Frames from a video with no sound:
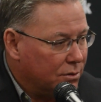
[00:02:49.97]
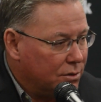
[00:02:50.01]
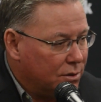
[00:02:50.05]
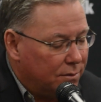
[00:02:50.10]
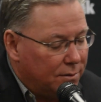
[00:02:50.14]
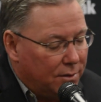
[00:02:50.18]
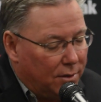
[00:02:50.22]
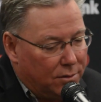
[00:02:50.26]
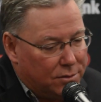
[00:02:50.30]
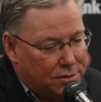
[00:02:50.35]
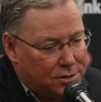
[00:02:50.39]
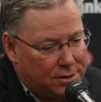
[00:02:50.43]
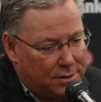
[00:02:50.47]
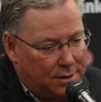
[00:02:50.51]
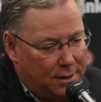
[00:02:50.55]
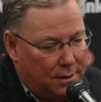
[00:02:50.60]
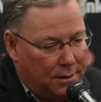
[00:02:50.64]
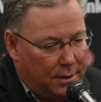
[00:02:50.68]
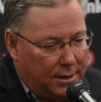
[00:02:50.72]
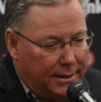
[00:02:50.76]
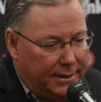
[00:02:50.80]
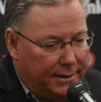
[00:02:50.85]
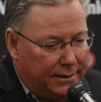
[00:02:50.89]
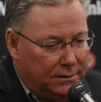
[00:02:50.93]
So those are the
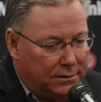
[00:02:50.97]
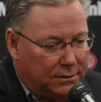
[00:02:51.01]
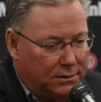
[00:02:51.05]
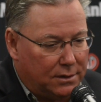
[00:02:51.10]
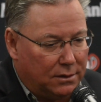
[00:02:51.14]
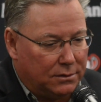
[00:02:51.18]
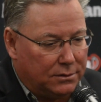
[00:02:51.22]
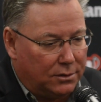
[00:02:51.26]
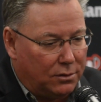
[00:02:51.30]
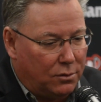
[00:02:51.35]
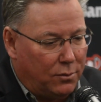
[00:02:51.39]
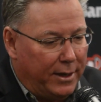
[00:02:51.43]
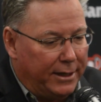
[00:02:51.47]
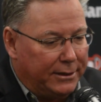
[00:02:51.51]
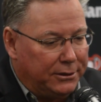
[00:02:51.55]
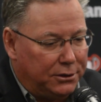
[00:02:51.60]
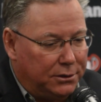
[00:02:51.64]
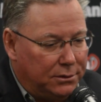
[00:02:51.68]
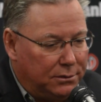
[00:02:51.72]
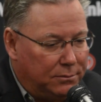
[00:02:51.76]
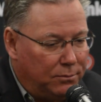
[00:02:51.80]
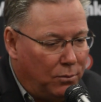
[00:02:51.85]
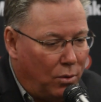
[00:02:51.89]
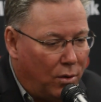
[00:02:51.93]
things, those
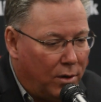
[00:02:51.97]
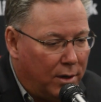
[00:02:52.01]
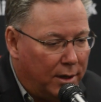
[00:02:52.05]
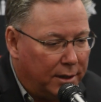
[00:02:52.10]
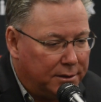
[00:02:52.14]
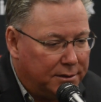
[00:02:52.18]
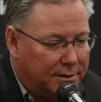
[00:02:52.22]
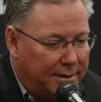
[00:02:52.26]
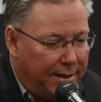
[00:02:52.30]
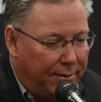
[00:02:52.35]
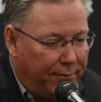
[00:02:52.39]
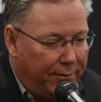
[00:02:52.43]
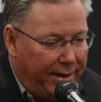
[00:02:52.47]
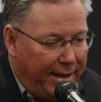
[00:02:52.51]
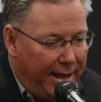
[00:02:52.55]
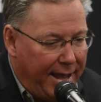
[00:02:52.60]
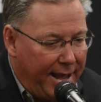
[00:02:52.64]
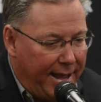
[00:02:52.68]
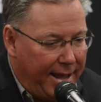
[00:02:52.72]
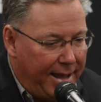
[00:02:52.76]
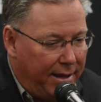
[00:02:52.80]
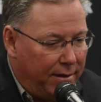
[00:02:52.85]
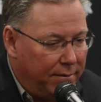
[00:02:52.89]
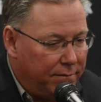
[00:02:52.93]
question marks that we
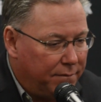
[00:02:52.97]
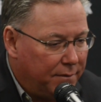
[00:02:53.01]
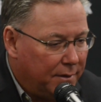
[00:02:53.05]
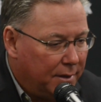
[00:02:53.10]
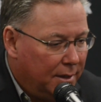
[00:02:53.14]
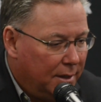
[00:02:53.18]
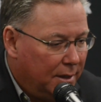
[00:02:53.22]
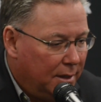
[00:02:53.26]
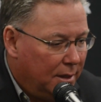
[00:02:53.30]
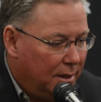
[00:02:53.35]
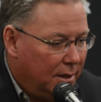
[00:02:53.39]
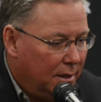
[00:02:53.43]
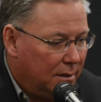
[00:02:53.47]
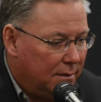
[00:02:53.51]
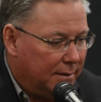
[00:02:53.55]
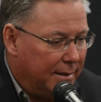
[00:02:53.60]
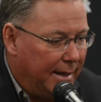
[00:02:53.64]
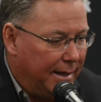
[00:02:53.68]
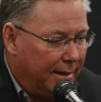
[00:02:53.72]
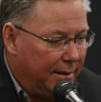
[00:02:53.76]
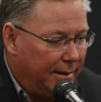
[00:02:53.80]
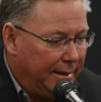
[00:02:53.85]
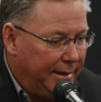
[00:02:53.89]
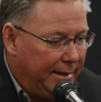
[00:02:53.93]
have
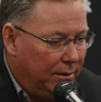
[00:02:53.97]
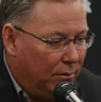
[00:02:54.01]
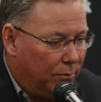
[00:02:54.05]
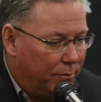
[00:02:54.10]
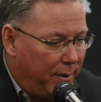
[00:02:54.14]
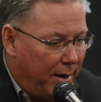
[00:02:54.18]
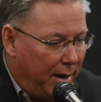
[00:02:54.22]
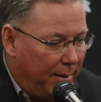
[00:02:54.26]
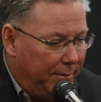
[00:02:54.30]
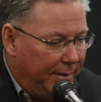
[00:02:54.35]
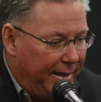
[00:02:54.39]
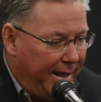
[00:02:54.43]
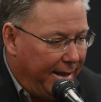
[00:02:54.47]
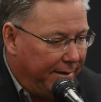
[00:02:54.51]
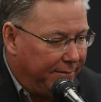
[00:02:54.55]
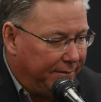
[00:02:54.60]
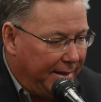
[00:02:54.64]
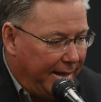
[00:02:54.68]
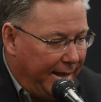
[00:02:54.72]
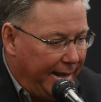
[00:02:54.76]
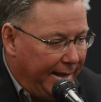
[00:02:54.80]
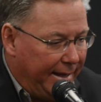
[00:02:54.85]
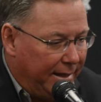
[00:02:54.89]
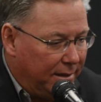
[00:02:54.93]
that he'll probably have
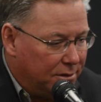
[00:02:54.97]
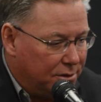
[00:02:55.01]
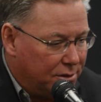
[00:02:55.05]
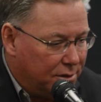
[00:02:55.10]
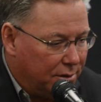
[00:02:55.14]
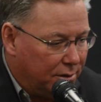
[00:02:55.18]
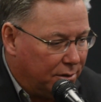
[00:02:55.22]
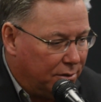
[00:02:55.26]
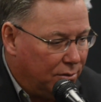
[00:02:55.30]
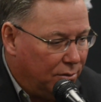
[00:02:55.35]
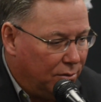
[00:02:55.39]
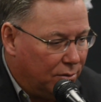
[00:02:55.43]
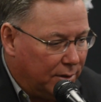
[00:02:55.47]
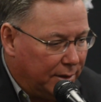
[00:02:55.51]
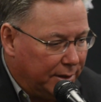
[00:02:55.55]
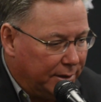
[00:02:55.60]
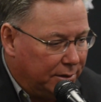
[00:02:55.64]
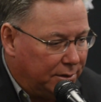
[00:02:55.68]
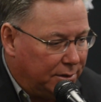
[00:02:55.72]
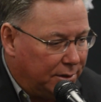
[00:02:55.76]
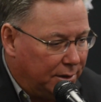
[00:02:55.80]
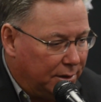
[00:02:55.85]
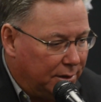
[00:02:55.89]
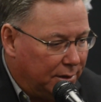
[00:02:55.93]
to answer
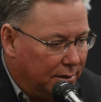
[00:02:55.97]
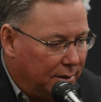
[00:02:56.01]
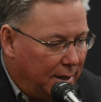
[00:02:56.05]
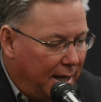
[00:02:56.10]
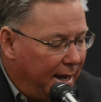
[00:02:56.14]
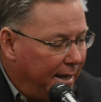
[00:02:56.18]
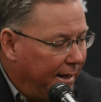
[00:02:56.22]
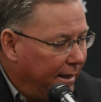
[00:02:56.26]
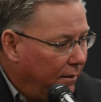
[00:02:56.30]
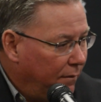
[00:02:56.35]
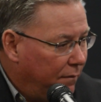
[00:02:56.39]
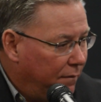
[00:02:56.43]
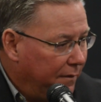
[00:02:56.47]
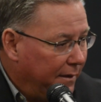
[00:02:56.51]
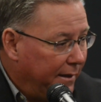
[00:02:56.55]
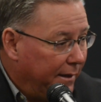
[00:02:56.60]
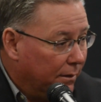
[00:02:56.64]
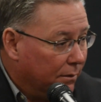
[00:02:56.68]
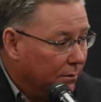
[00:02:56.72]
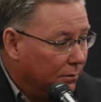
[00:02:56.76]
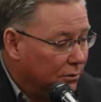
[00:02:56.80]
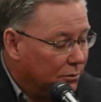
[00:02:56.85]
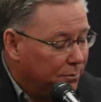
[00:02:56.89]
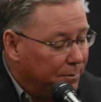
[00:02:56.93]
according to how he
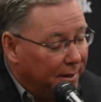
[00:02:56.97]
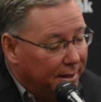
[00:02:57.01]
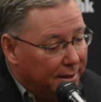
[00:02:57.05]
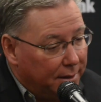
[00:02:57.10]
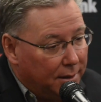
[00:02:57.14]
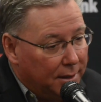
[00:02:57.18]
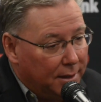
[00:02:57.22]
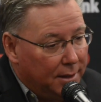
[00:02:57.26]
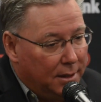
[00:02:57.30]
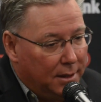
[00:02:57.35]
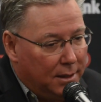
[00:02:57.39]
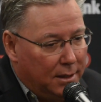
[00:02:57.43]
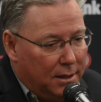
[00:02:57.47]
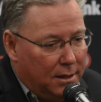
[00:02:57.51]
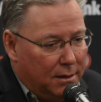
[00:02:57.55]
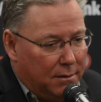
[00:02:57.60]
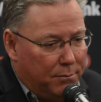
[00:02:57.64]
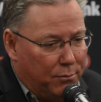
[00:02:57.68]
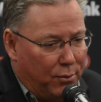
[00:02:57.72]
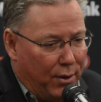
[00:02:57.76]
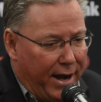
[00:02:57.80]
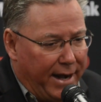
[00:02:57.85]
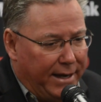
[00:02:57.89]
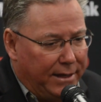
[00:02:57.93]
feels. But
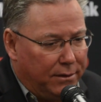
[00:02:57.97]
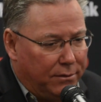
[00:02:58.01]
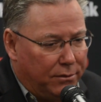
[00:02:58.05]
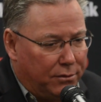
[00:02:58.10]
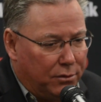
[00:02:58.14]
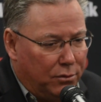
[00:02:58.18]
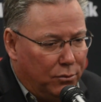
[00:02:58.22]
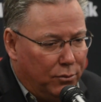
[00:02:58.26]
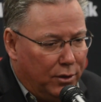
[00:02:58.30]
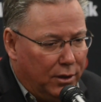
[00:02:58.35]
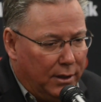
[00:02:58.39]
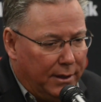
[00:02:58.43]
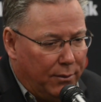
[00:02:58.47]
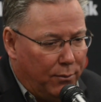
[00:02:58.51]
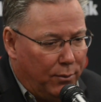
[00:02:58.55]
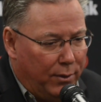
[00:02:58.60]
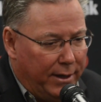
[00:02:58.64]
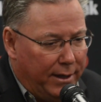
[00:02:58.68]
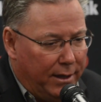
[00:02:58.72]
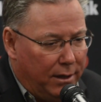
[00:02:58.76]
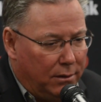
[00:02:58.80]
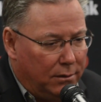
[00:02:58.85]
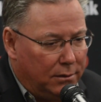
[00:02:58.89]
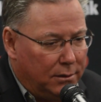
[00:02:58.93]
Brandon threw really
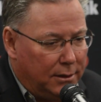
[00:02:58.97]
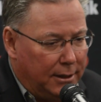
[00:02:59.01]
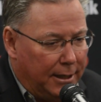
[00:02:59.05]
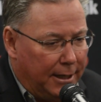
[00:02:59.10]
well.